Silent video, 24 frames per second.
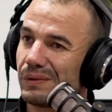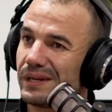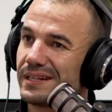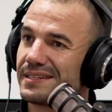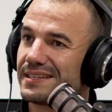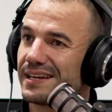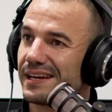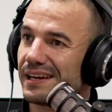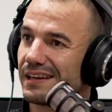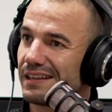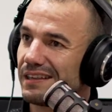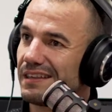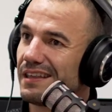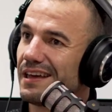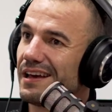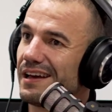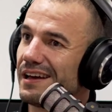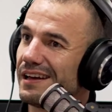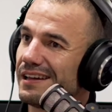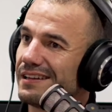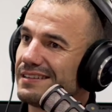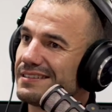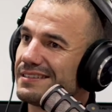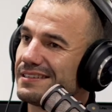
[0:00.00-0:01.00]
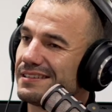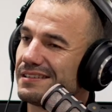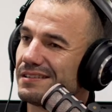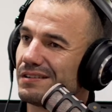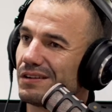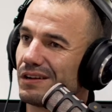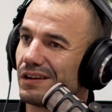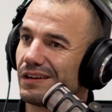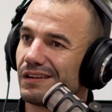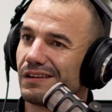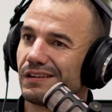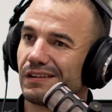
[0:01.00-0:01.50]
we take that,
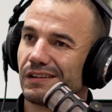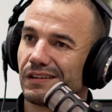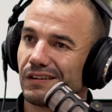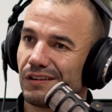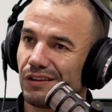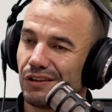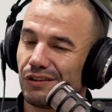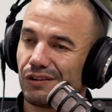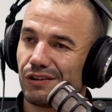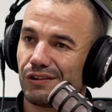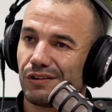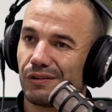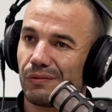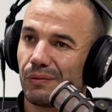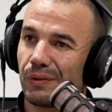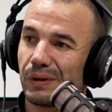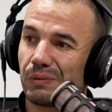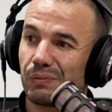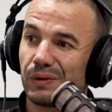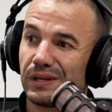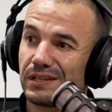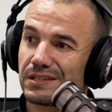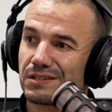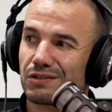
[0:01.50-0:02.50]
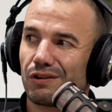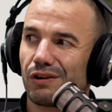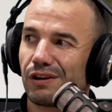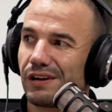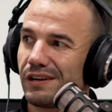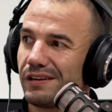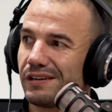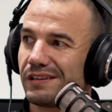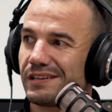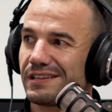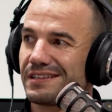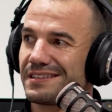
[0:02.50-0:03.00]
you know, when we start
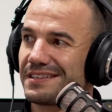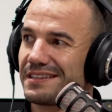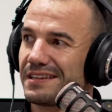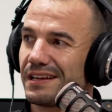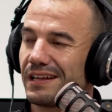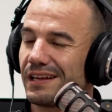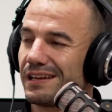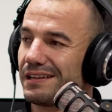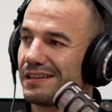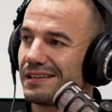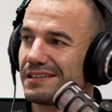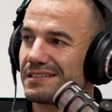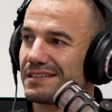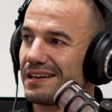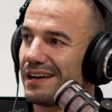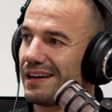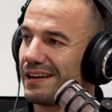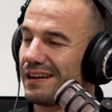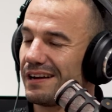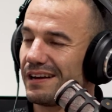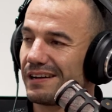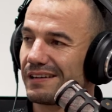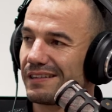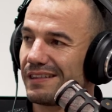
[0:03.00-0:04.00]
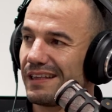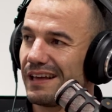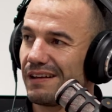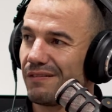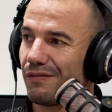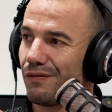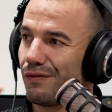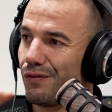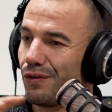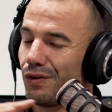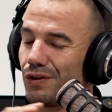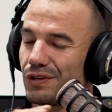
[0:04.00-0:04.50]
in a, a design like that
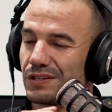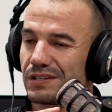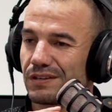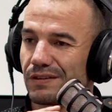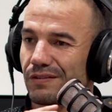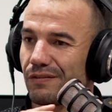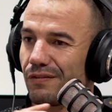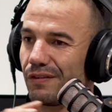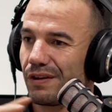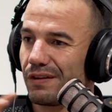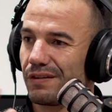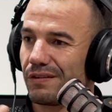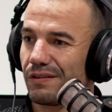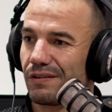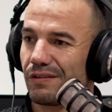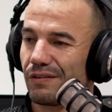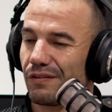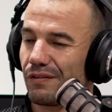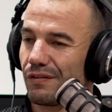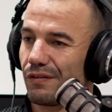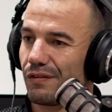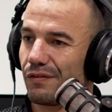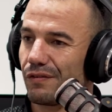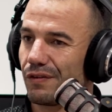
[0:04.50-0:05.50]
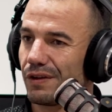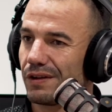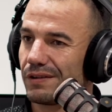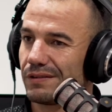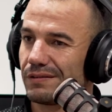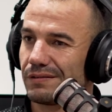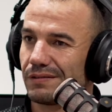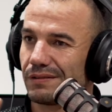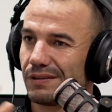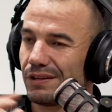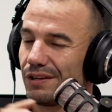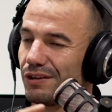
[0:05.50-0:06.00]
first
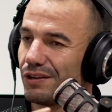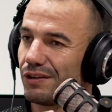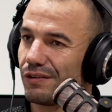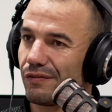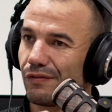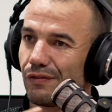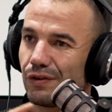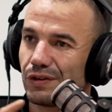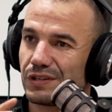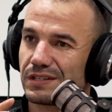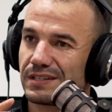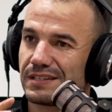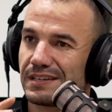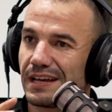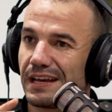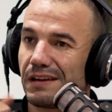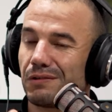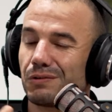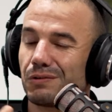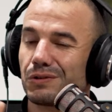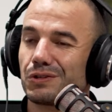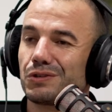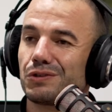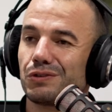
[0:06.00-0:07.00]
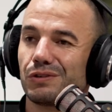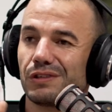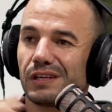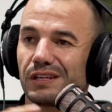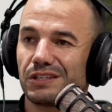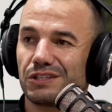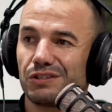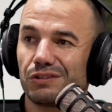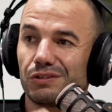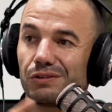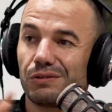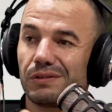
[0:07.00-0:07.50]
you know first day or two
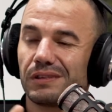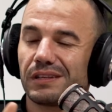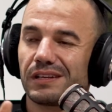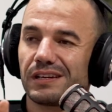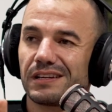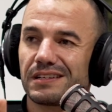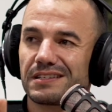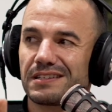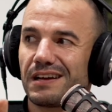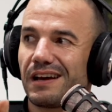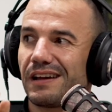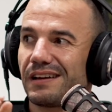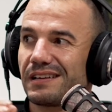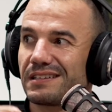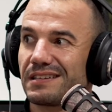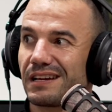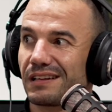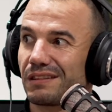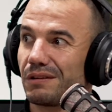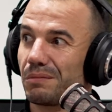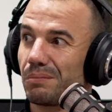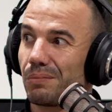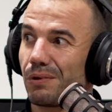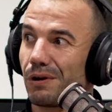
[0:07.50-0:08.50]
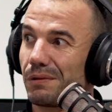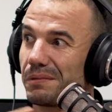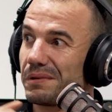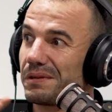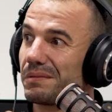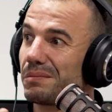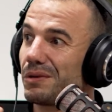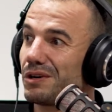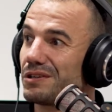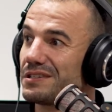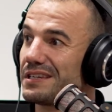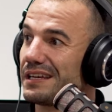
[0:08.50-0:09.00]
that you do in the design is like the probably the
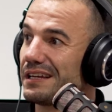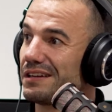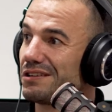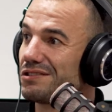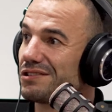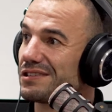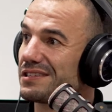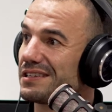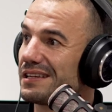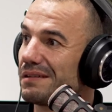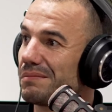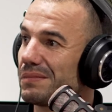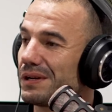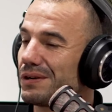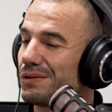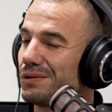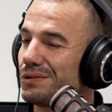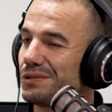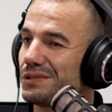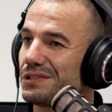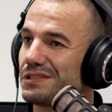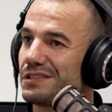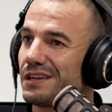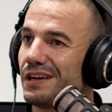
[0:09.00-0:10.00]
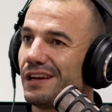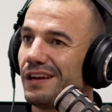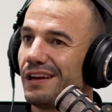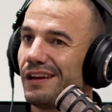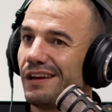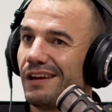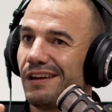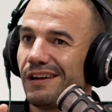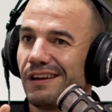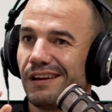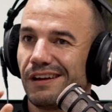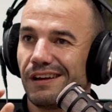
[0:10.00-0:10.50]
most interesting because
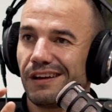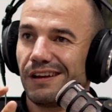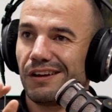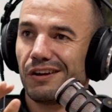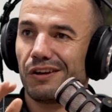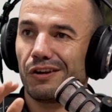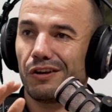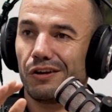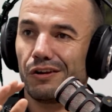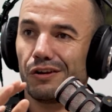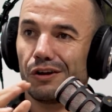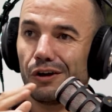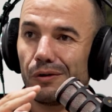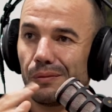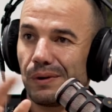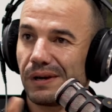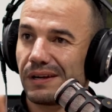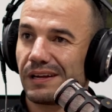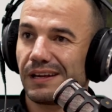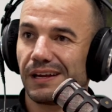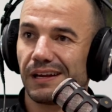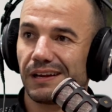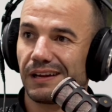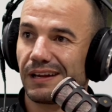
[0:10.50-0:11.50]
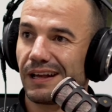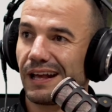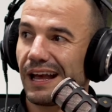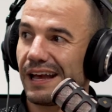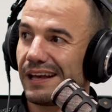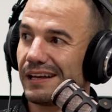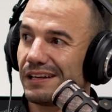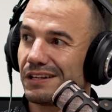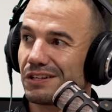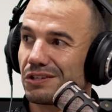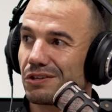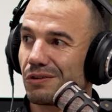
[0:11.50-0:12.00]
no one can
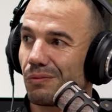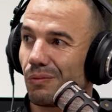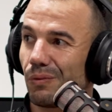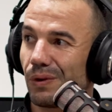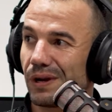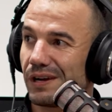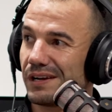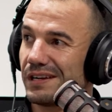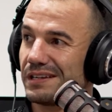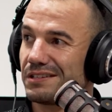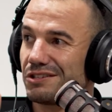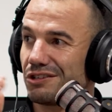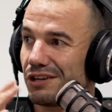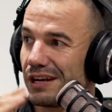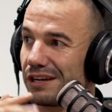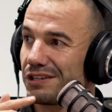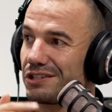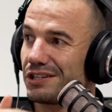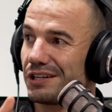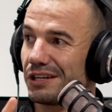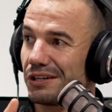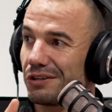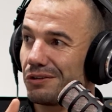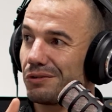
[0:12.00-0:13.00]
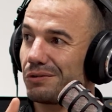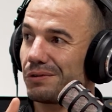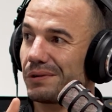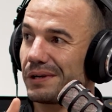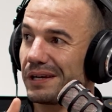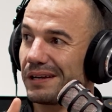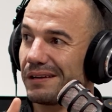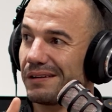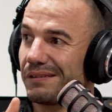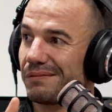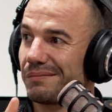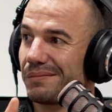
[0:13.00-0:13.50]
gauge what it is you're actually
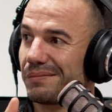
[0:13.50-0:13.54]
doing